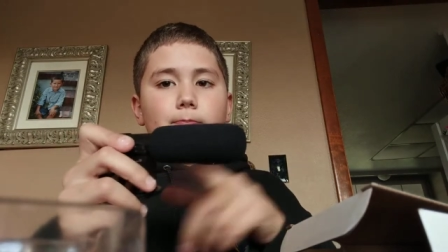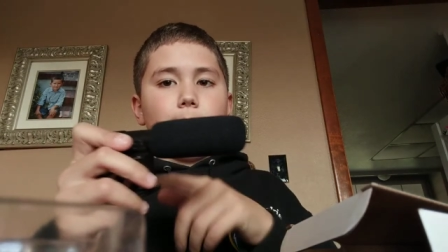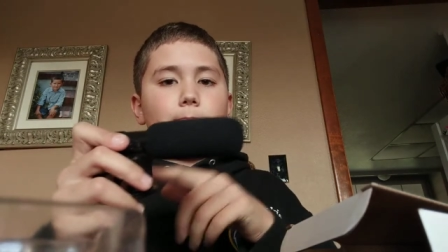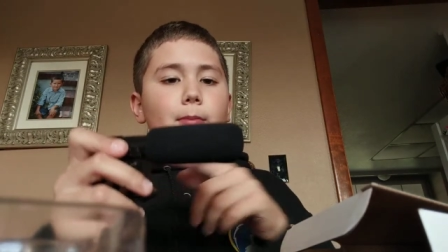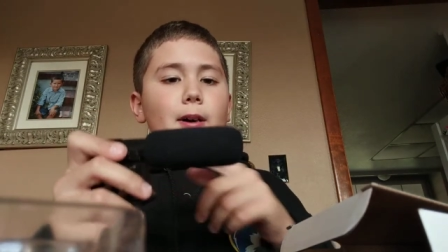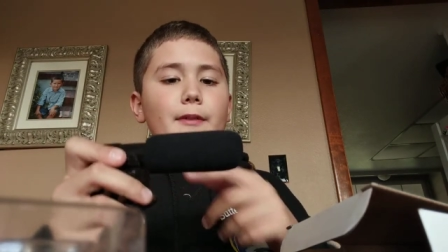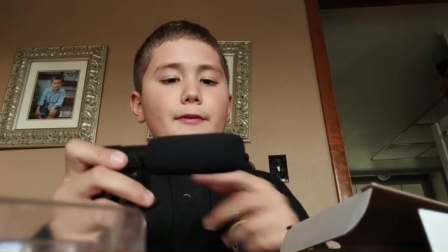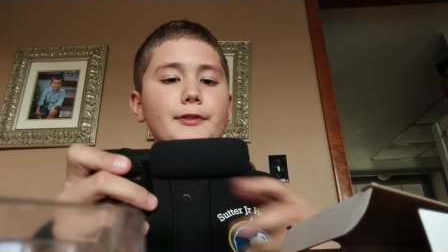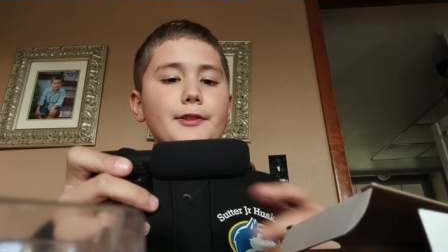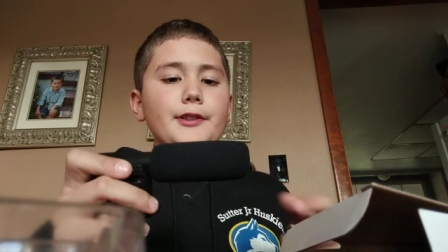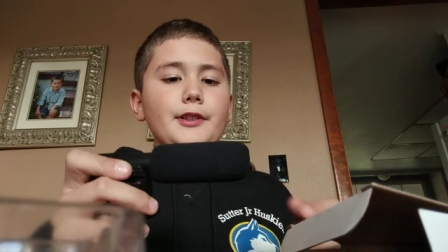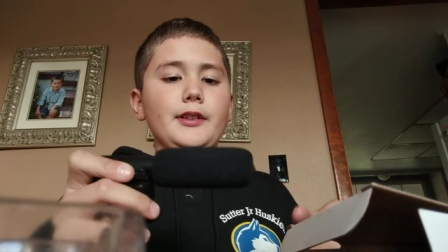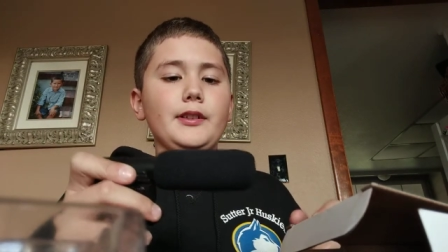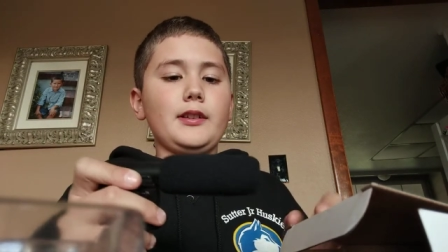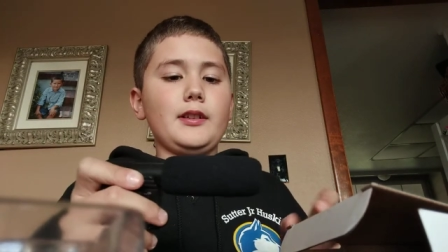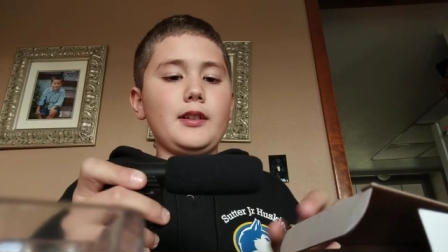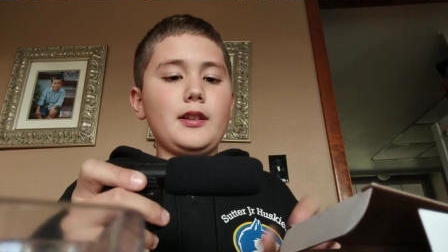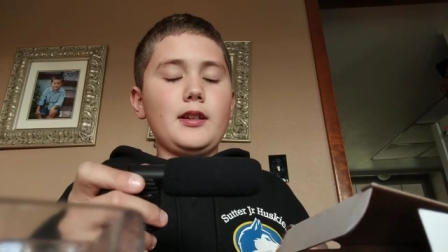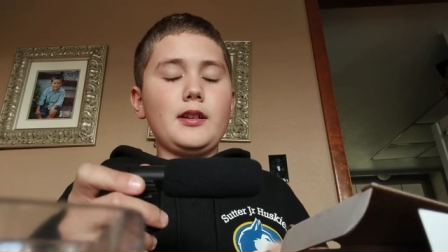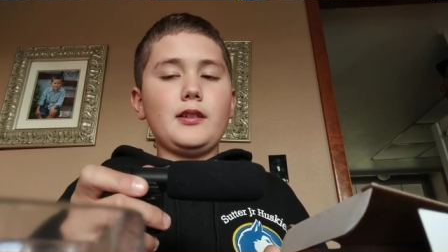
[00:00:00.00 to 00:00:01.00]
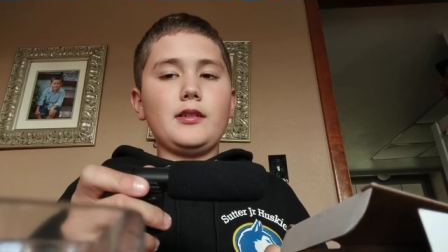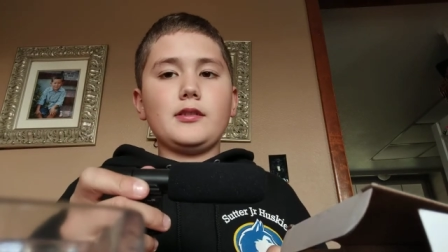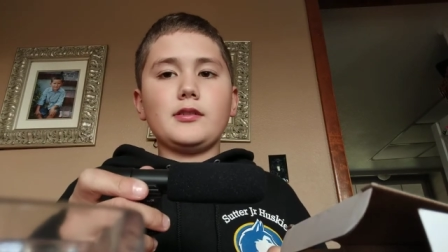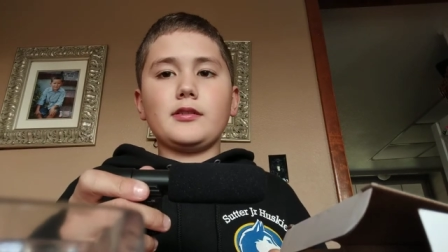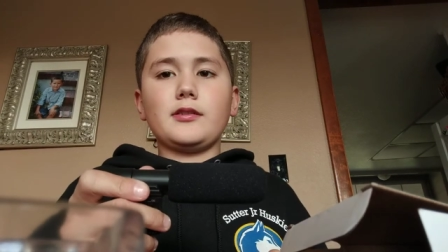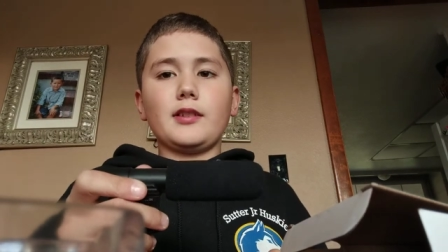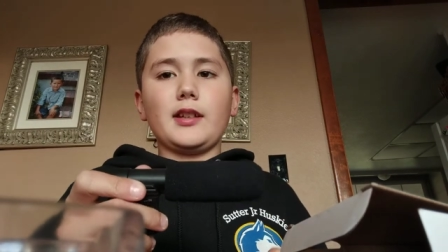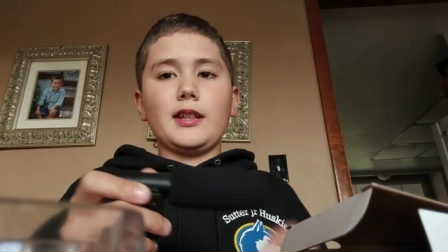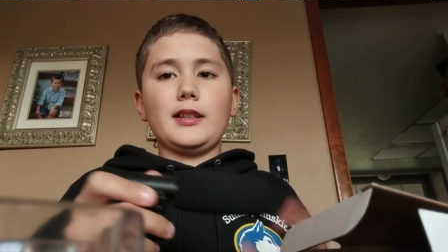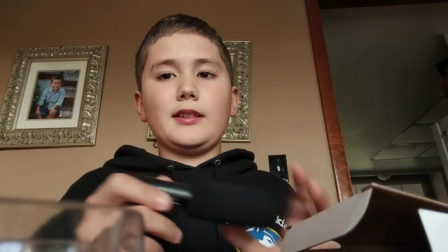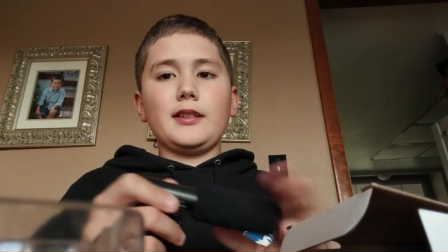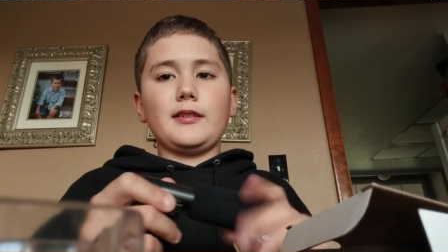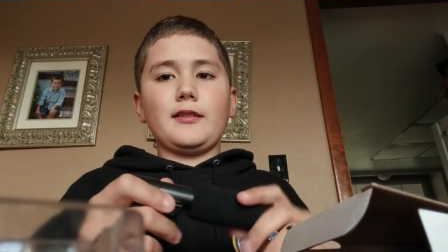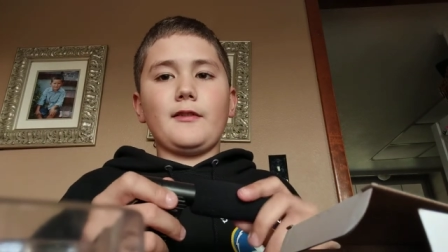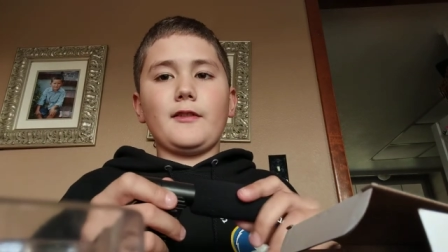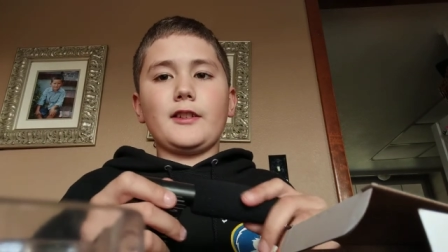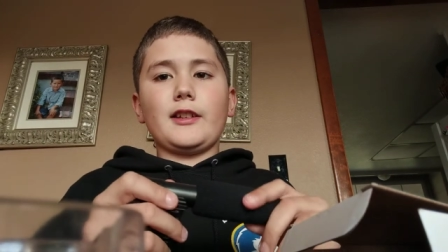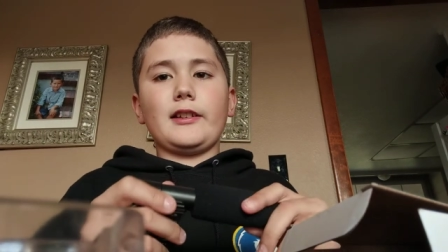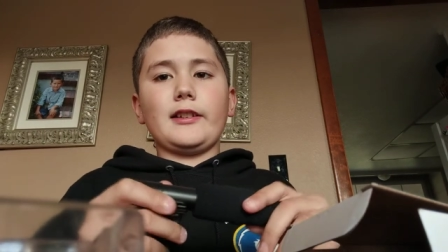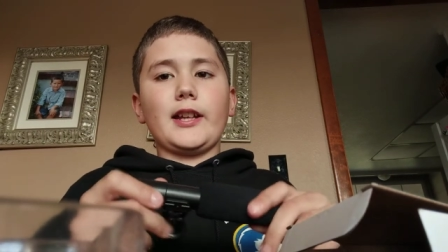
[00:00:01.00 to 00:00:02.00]
muffler, so like it
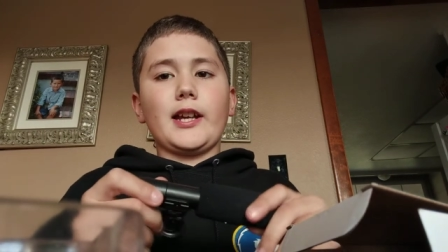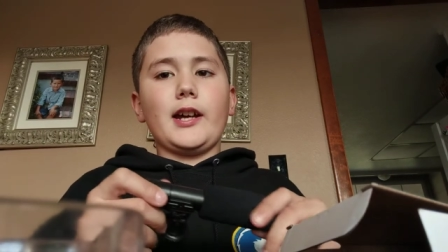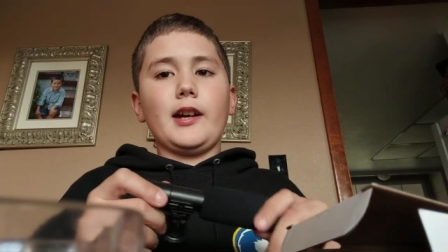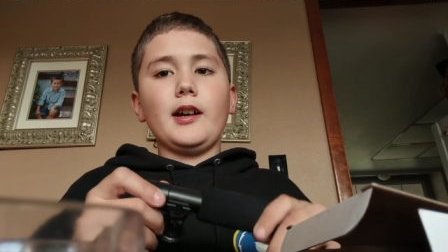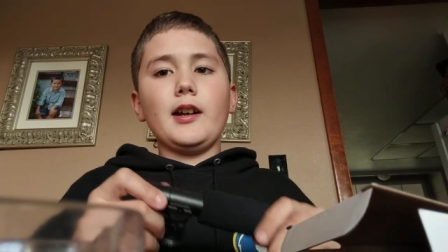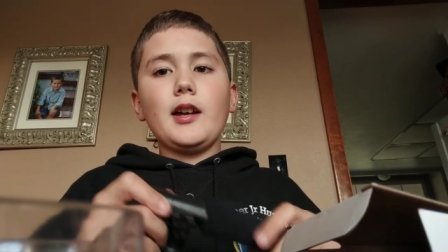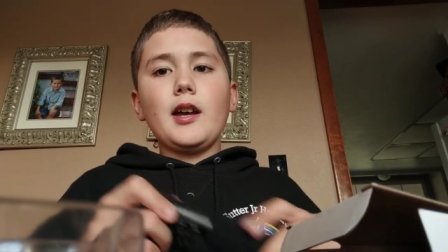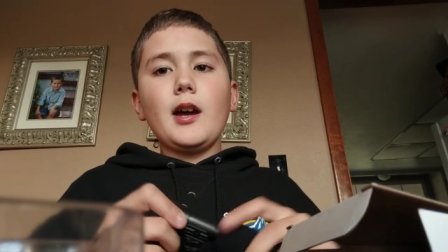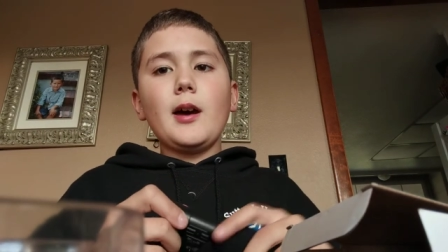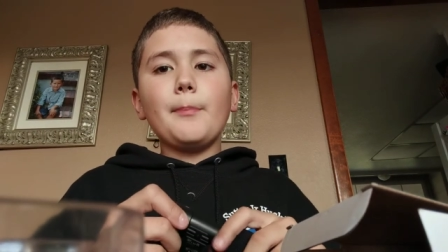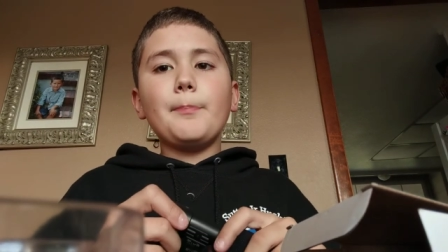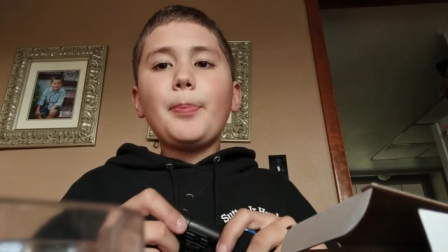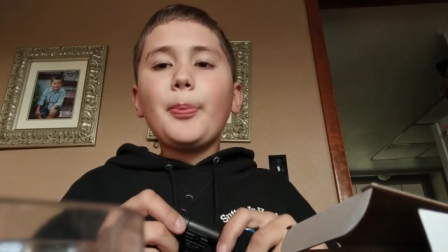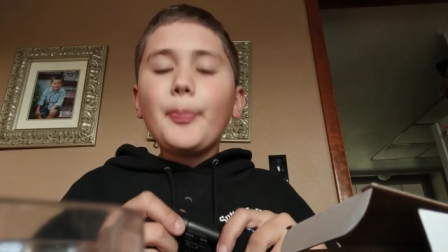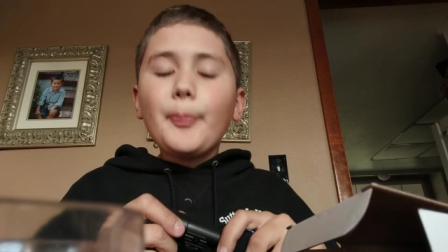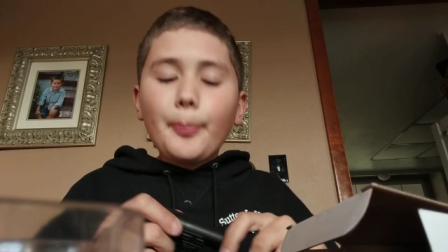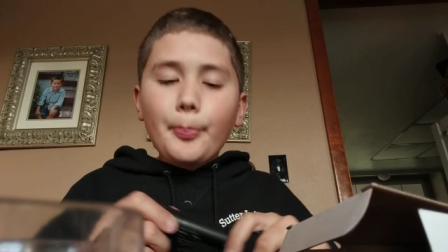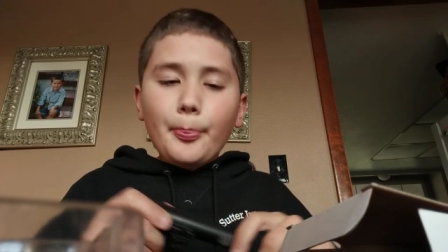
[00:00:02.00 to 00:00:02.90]
doesn't sound like a